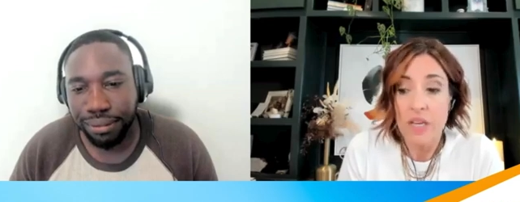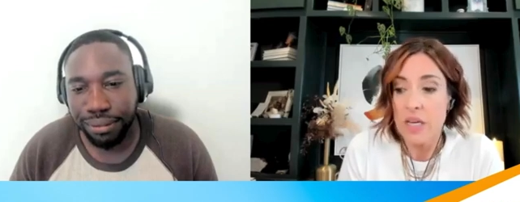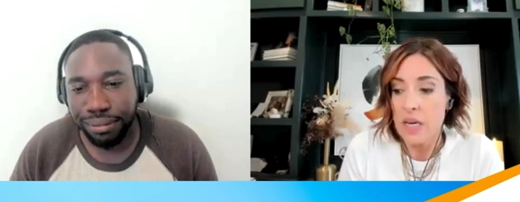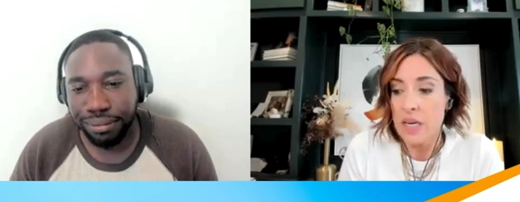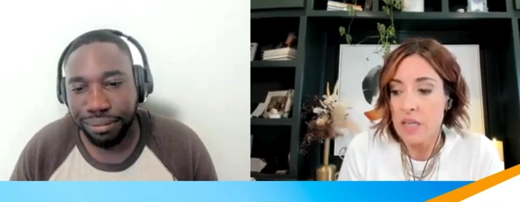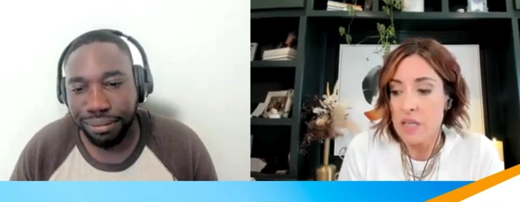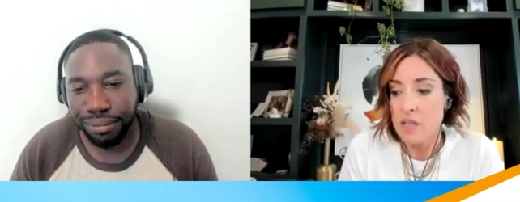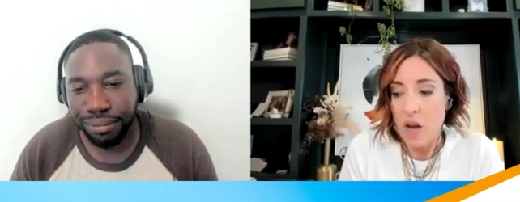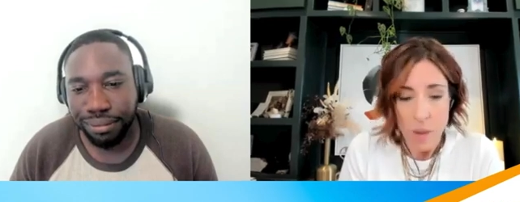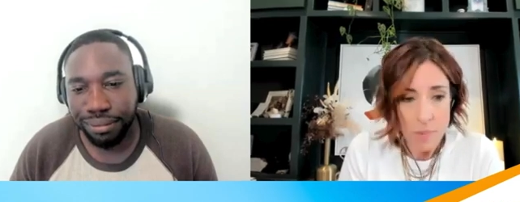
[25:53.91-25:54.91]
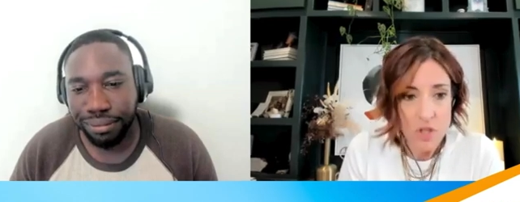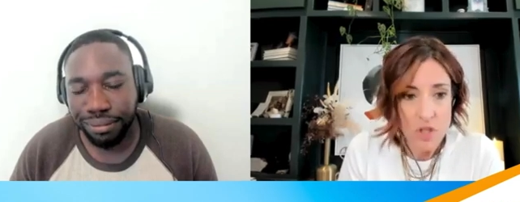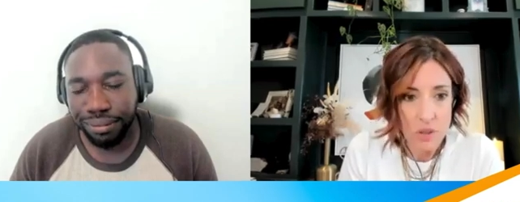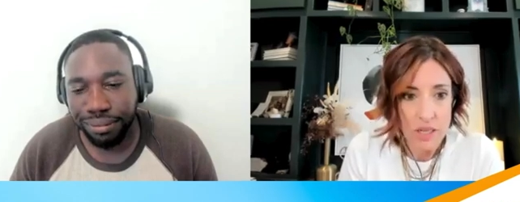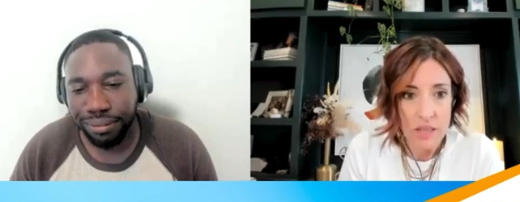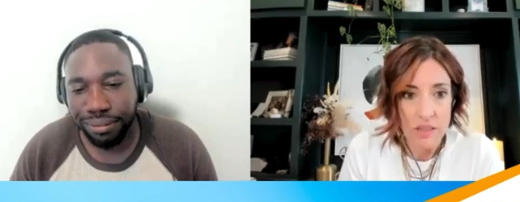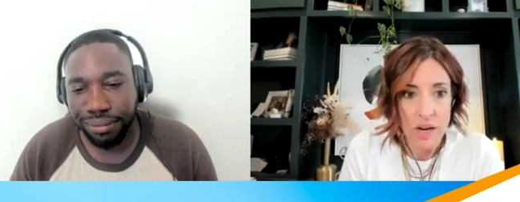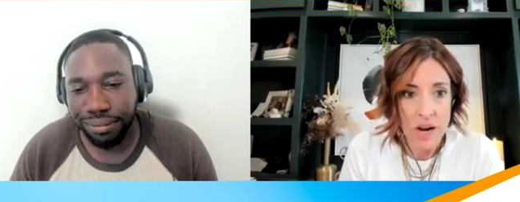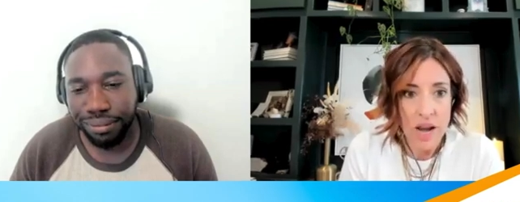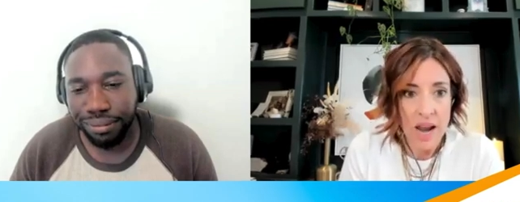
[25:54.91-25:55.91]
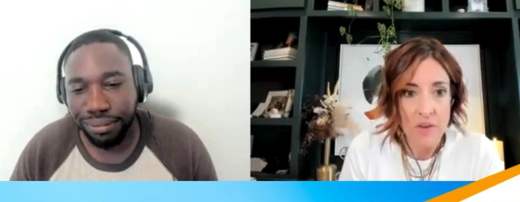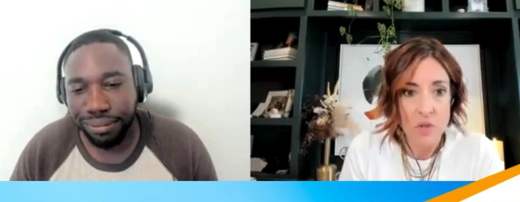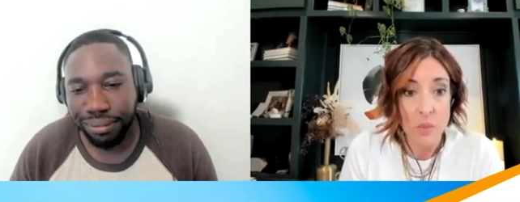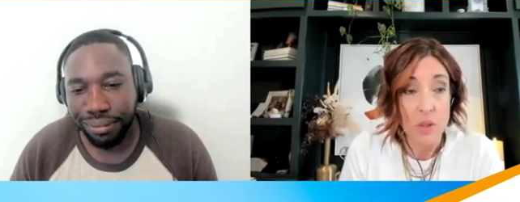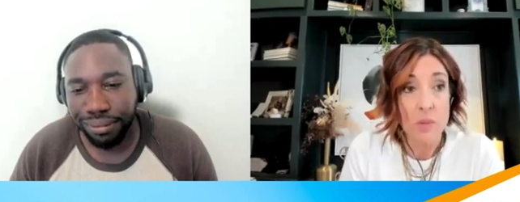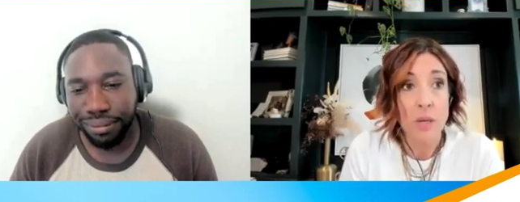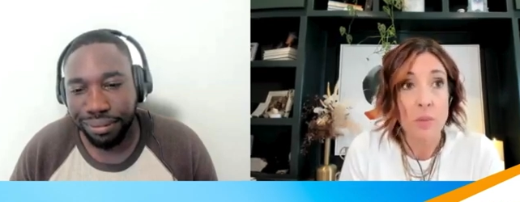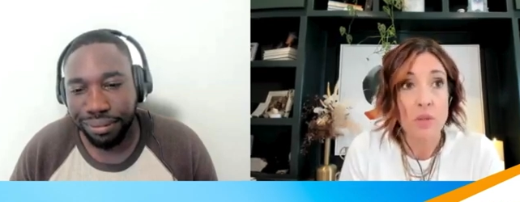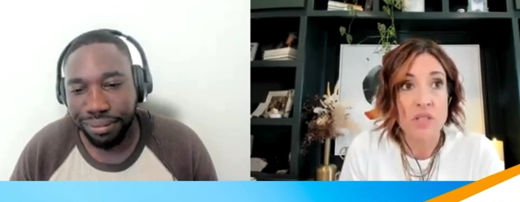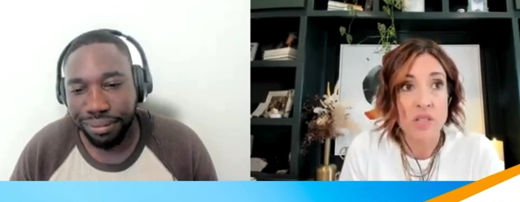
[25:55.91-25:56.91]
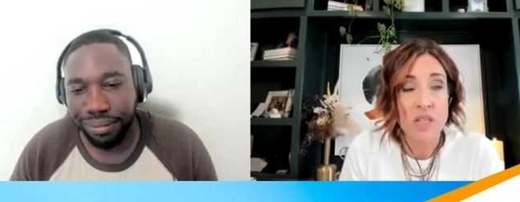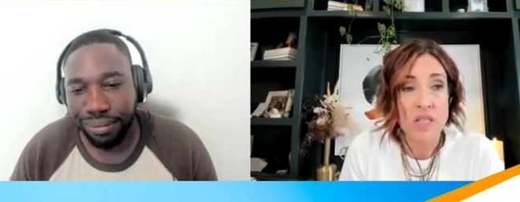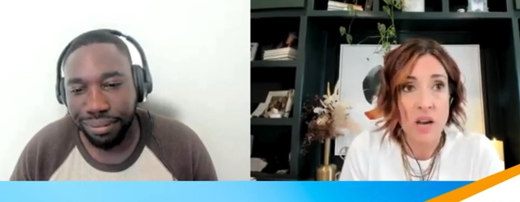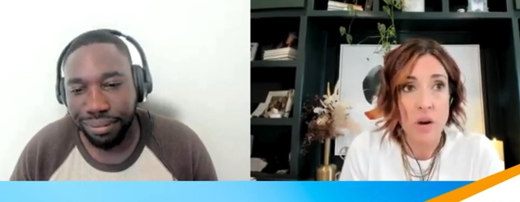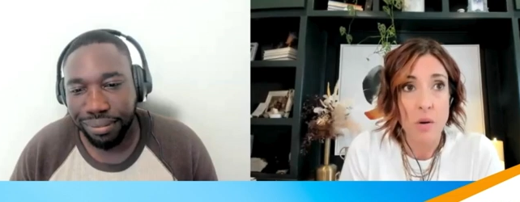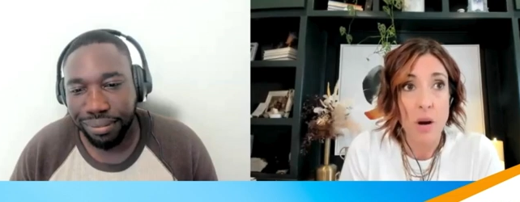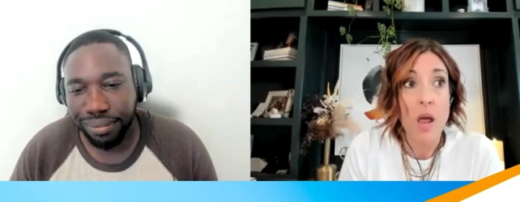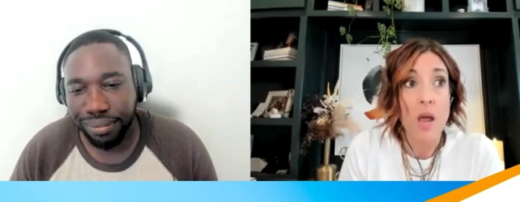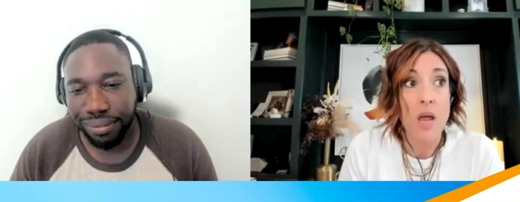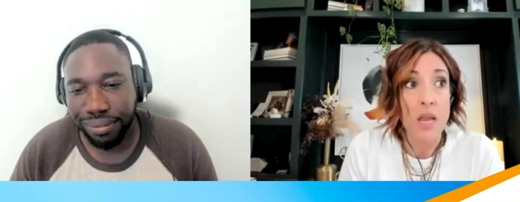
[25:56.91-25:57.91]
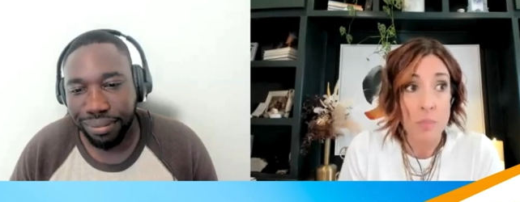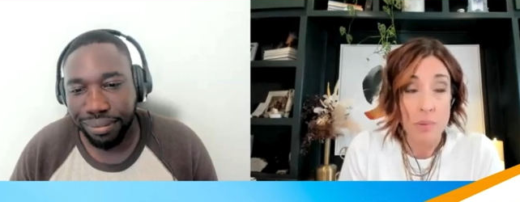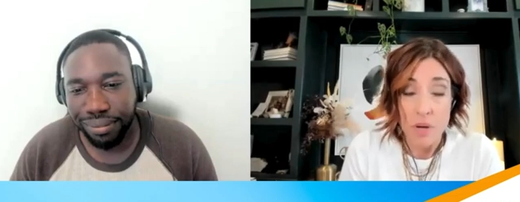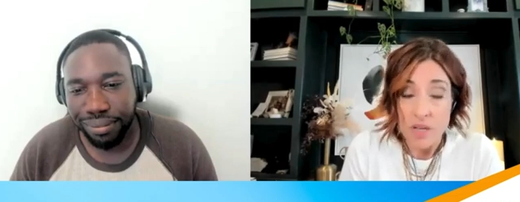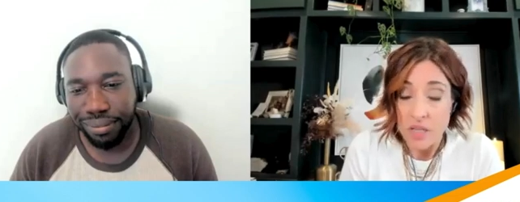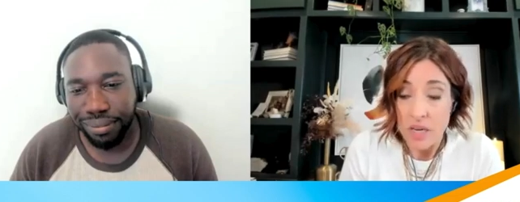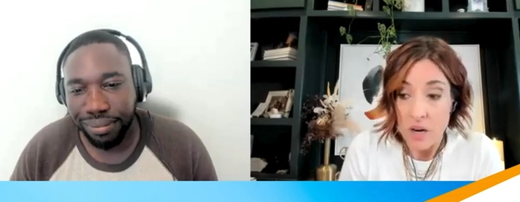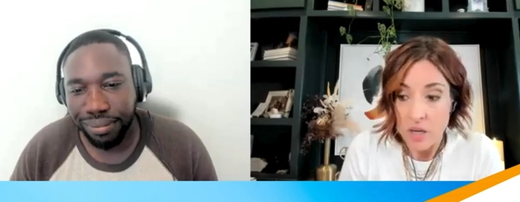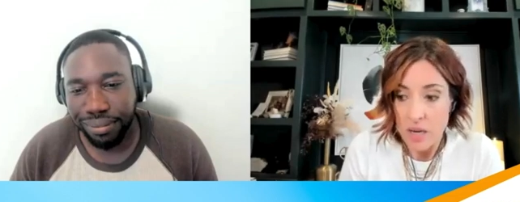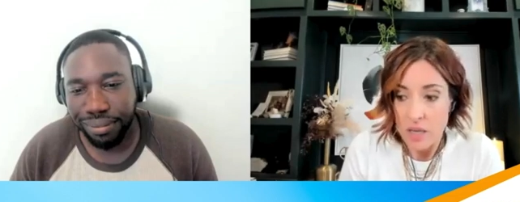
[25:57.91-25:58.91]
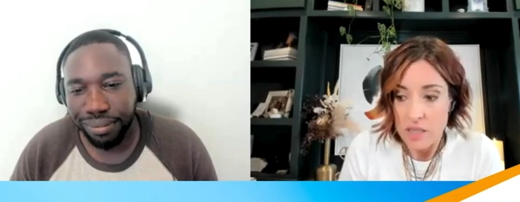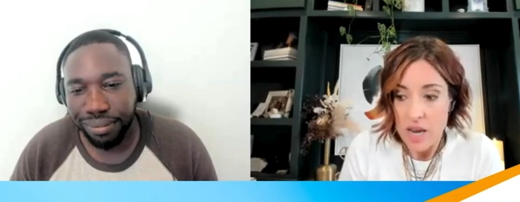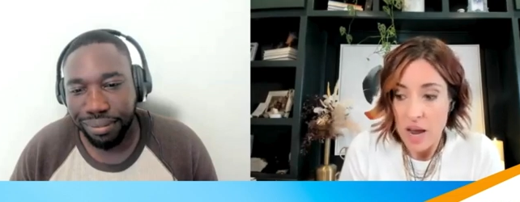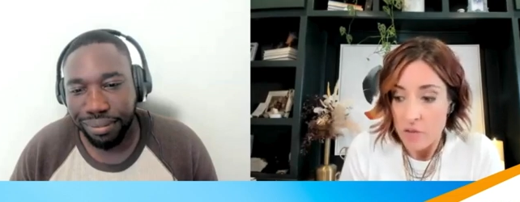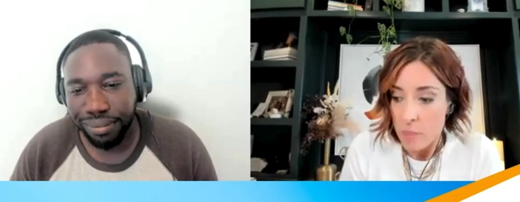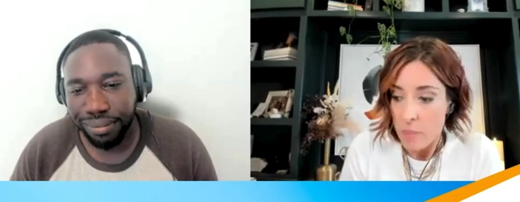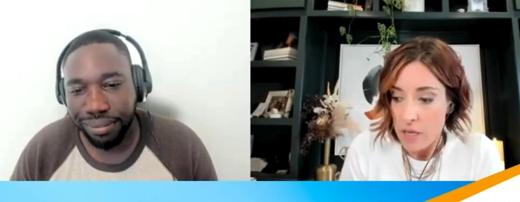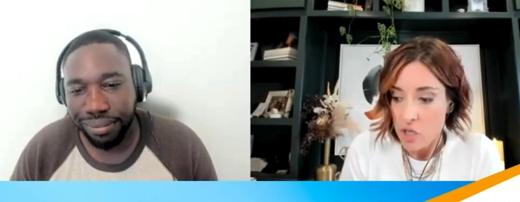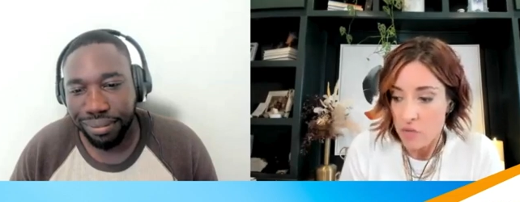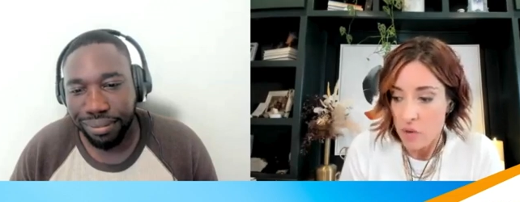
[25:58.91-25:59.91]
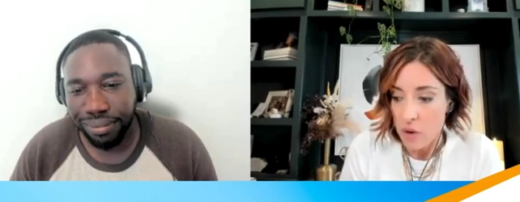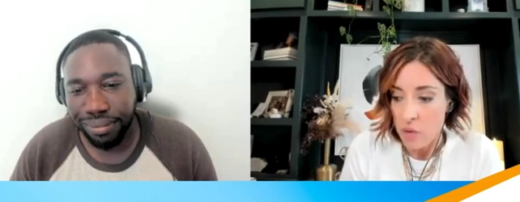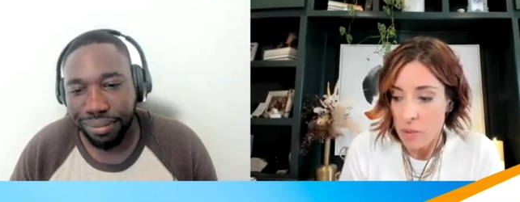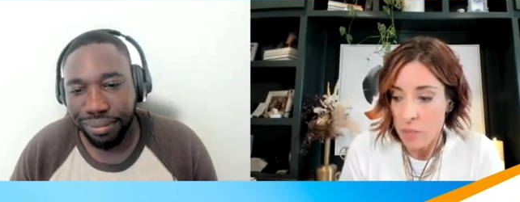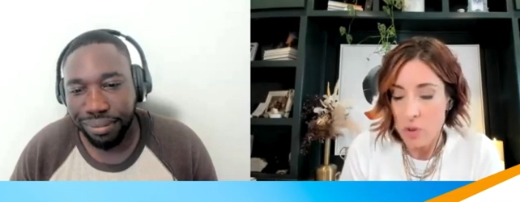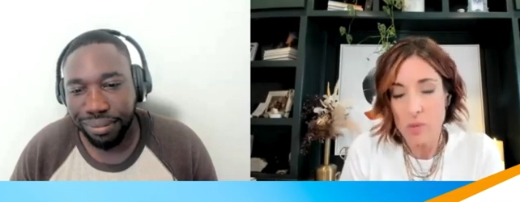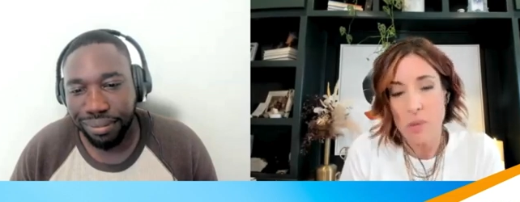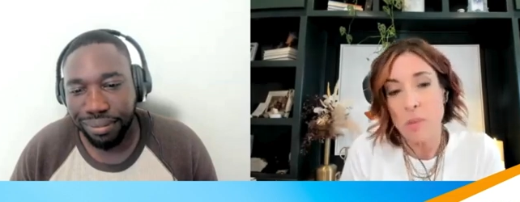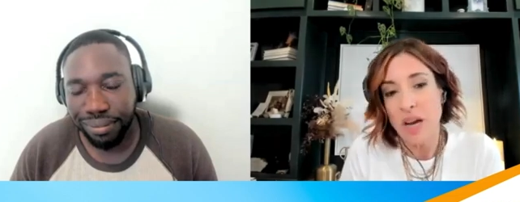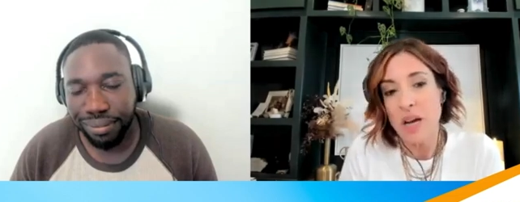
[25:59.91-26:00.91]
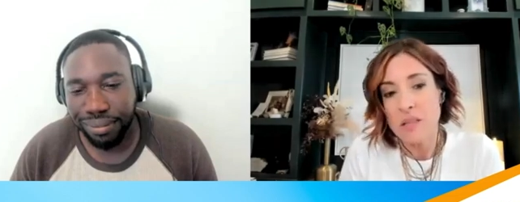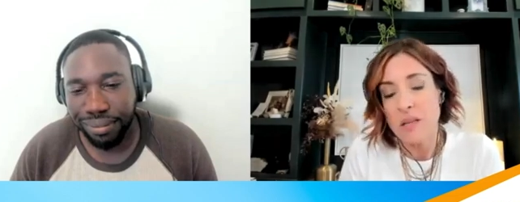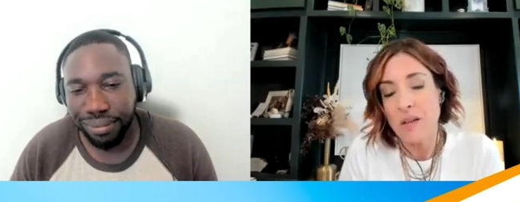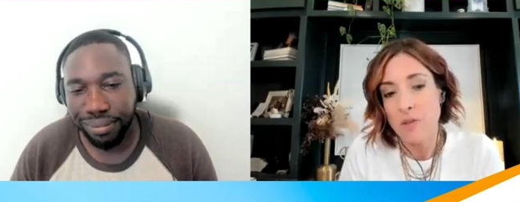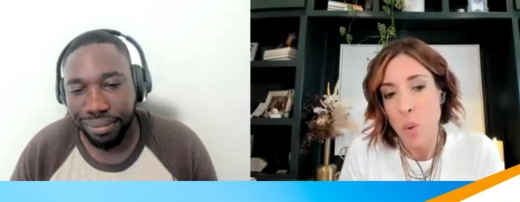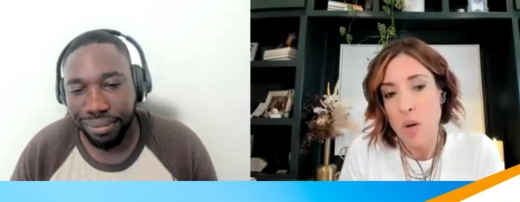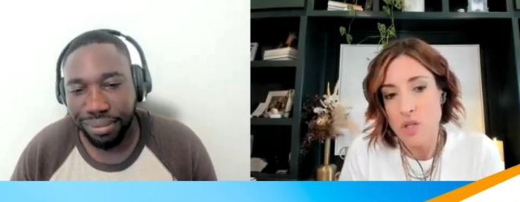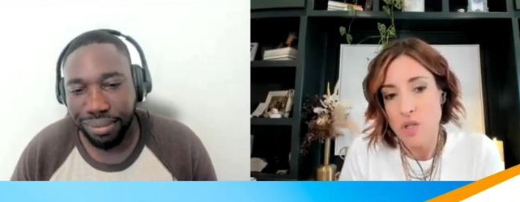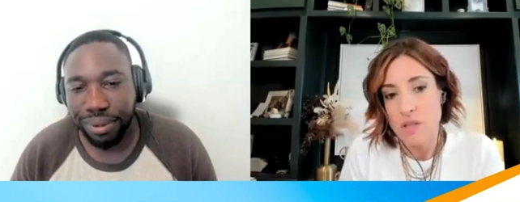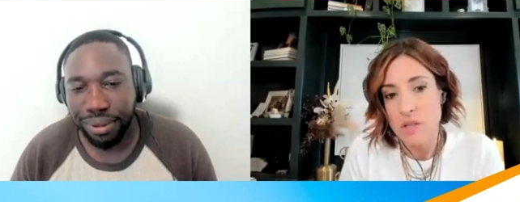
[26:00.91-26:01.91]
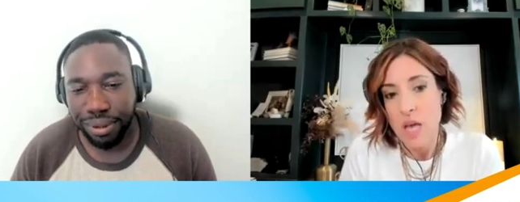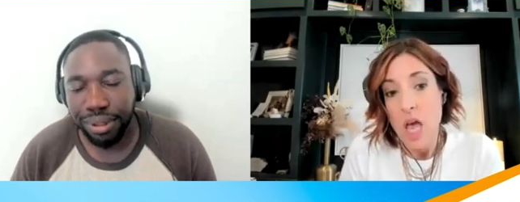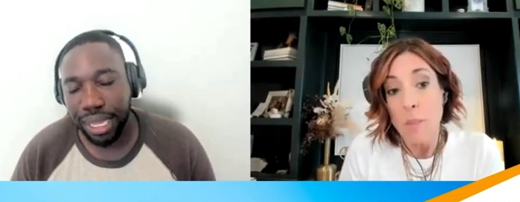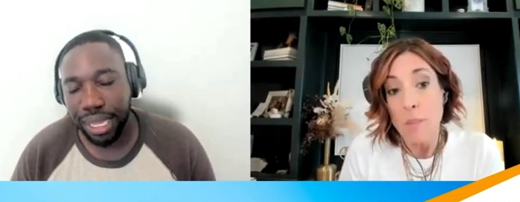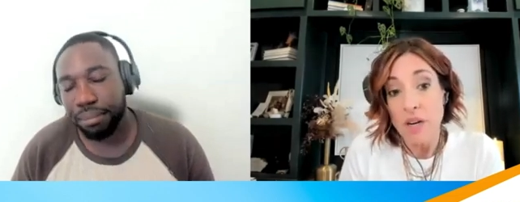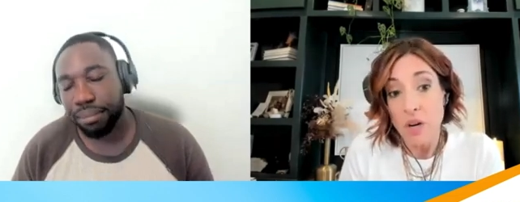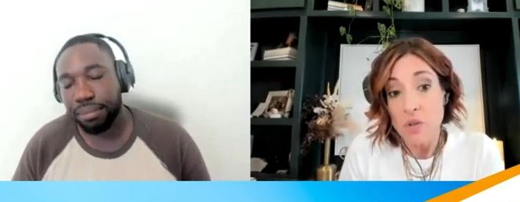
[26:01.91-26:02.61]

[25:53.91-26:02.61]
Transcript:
Speaker 1: It is the opportunity that I have to really be able to sit down in a present area to have compassion for other people and be able to ask tough questions. But it